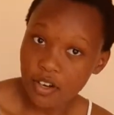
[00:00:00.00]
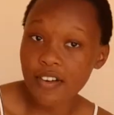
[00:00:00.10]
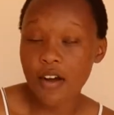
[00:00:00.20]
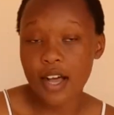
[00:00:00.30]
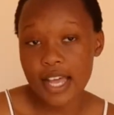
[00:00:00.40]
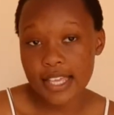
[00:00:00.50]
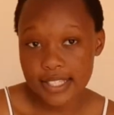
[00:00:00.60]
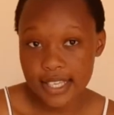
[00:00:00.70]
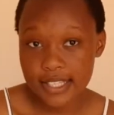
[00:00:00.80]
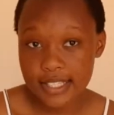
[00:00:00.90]
About
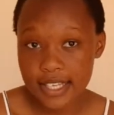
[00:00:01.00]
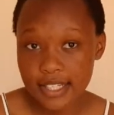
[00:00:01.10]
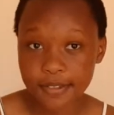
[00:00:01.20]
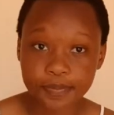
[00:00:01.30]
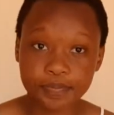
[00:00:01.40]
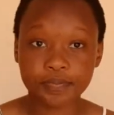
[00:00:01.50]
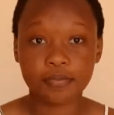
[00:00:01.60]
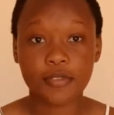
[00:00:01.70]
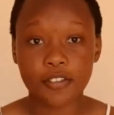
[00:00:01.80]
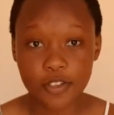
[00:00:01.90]
Isaiah study.
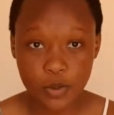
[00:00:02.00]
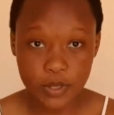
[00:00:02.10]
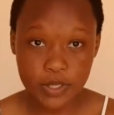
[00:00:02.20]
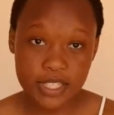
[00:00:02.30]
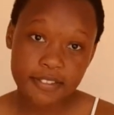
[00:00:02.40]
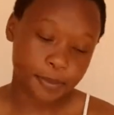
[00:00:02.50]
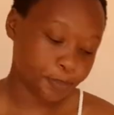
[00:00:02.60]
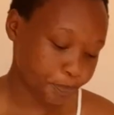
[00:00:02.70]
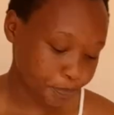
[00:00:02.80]
Verse 1 to 7.